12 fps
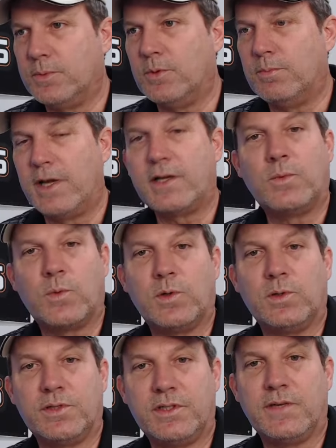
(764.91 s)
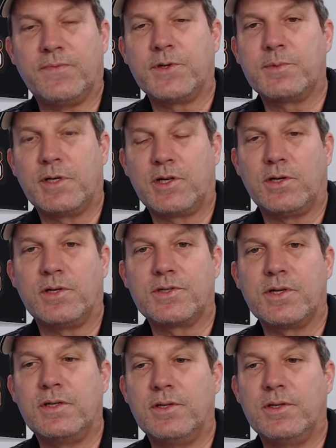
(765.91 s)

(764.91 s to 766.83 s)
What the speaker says: will make a world of difference because